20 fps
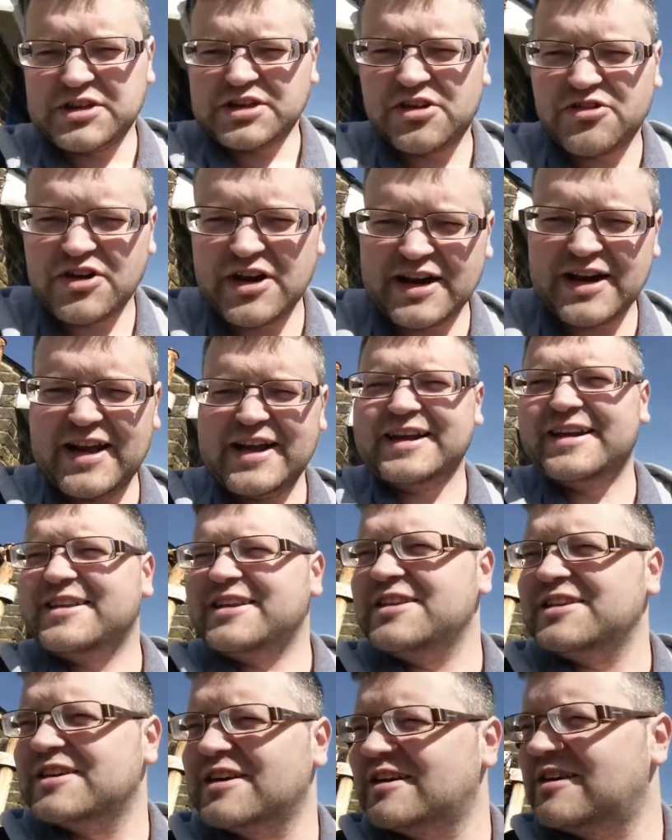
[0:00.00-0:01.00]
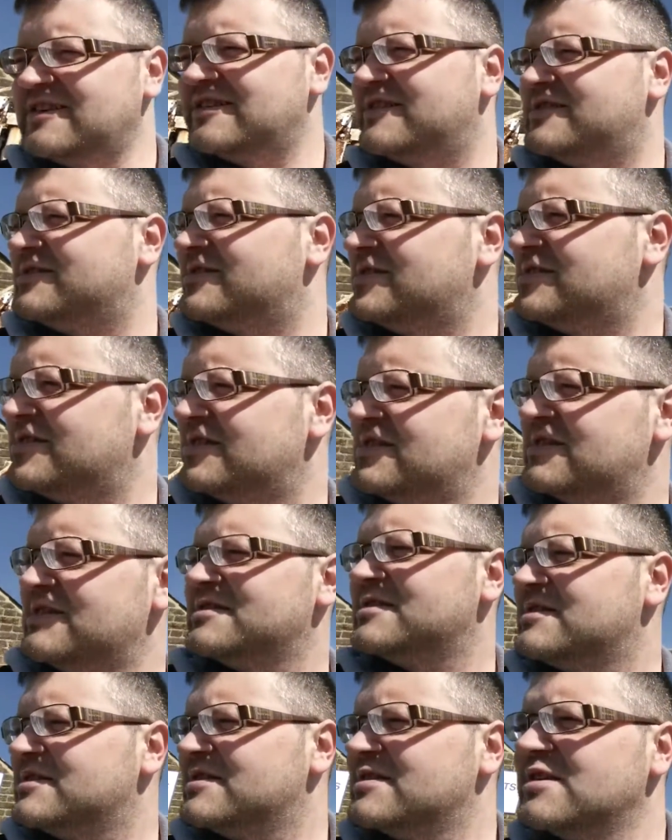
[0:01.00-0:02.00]
seeing the creek lately, didn't you?
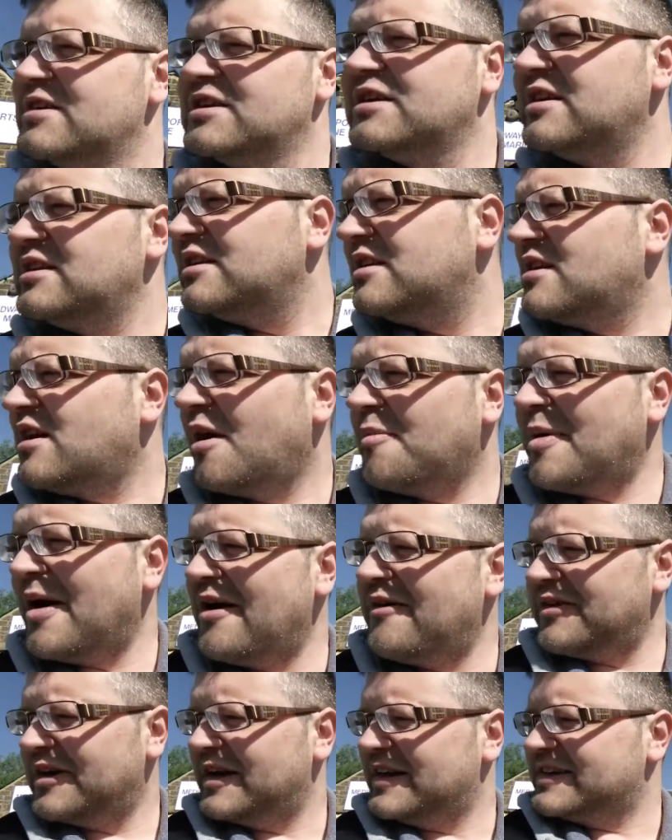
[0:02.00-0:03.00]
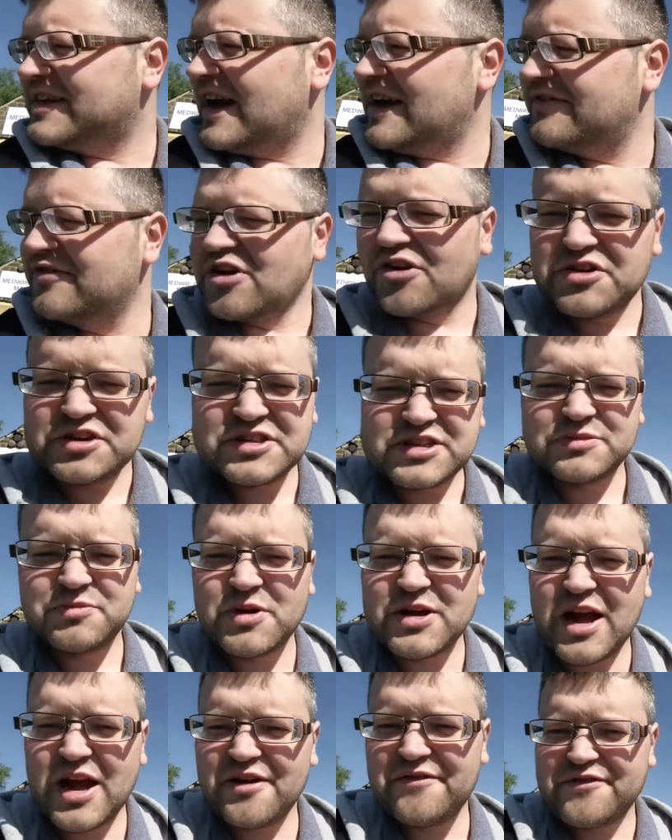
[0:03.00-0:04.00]
Apparently, Dave Norris
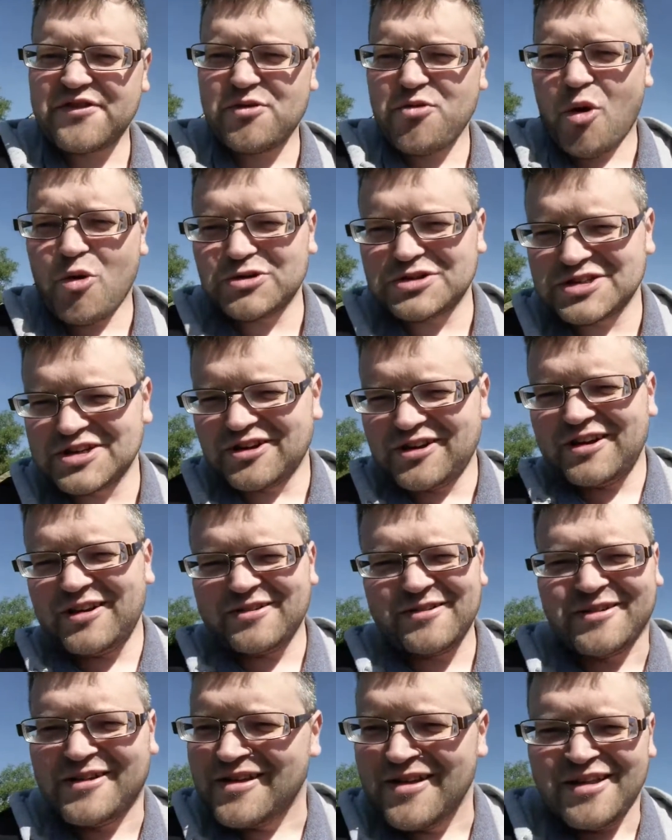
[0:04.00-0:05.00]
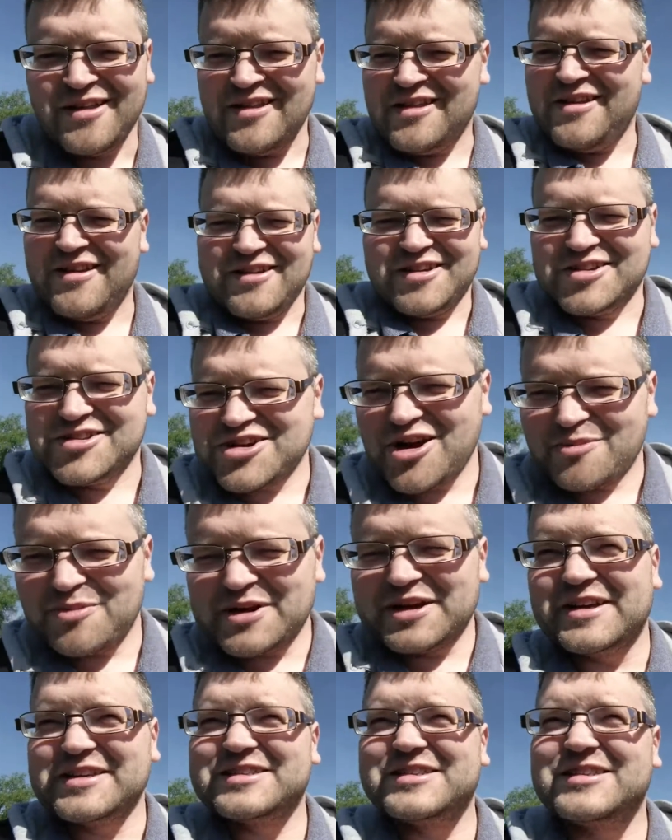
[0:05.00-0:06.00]
said we're going for a walk tonight.
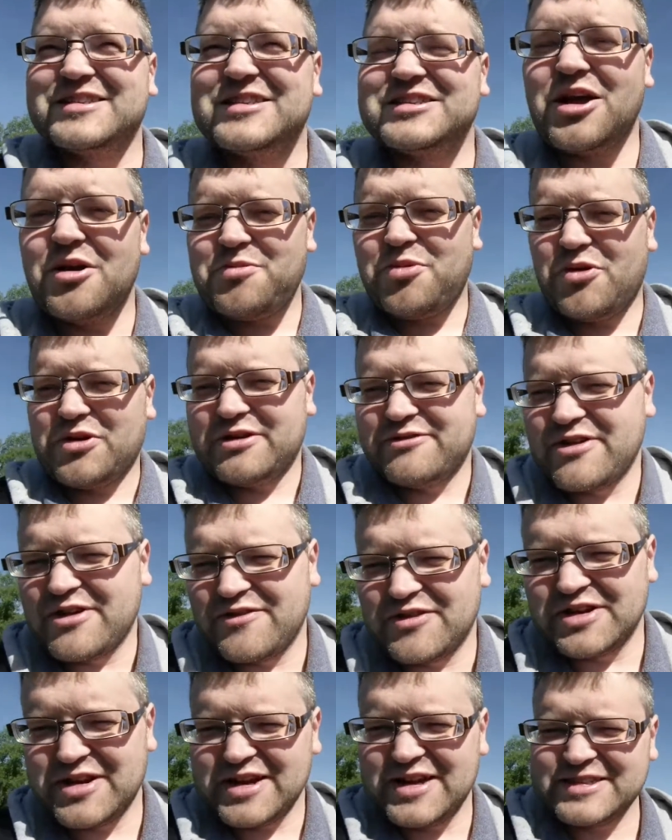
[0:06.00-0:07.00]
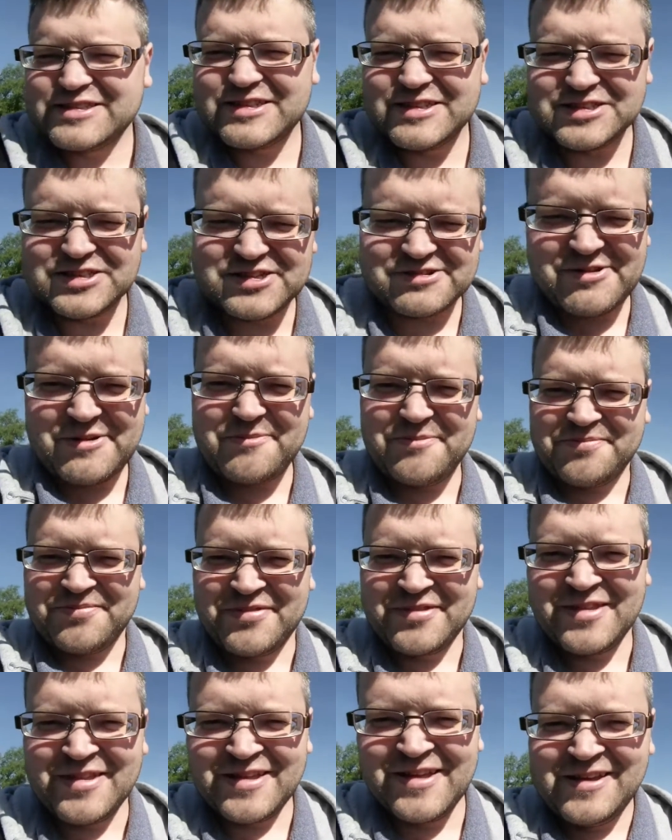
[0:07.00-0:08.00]
Trouble is, there's no point of even listening to him.
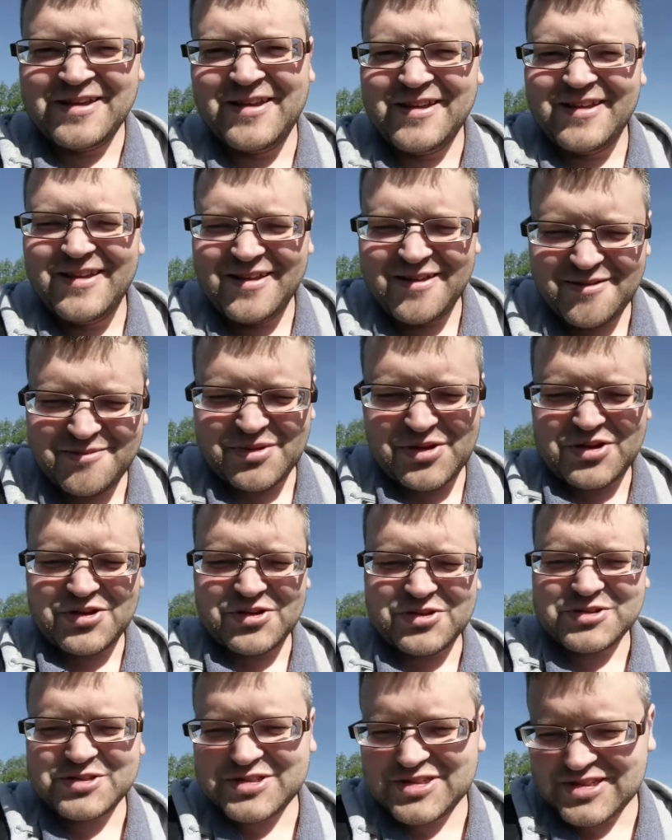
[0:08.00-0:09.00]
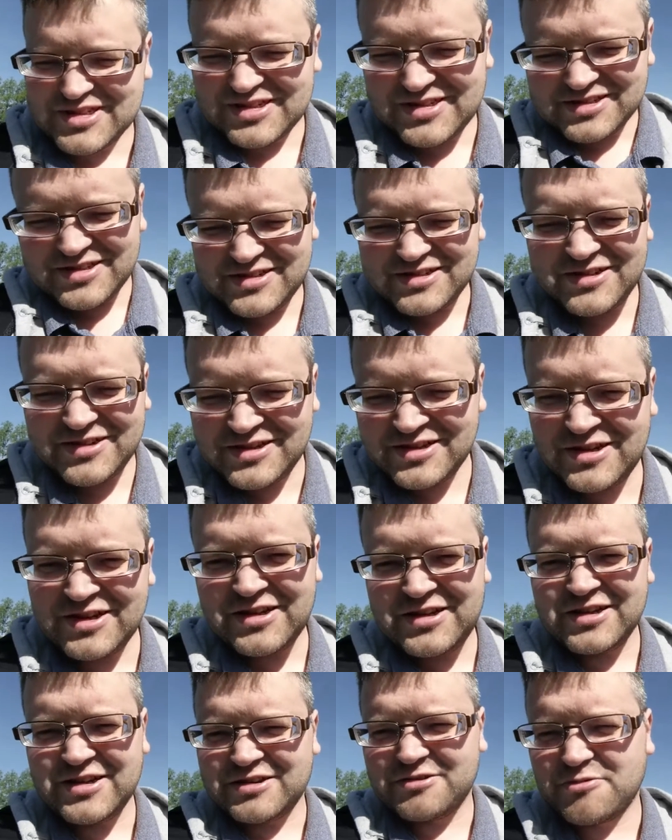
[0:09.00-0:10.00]
Because
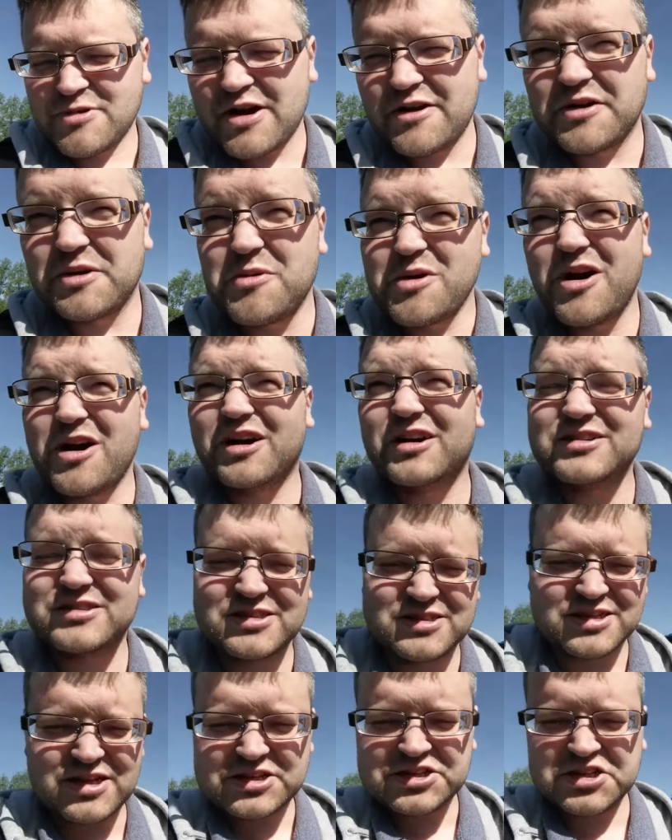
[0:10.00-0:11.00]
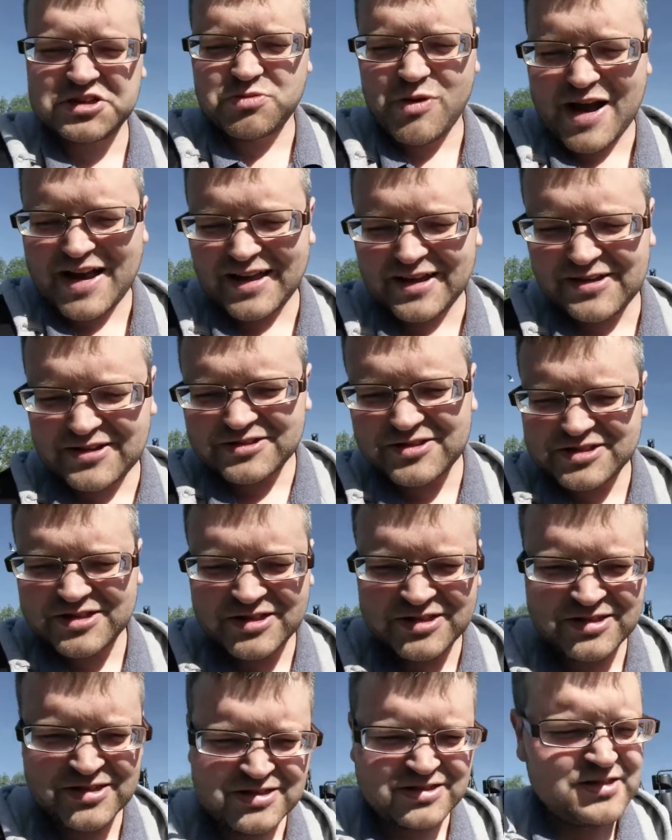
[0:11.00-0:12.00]
where he works, they're just wankers.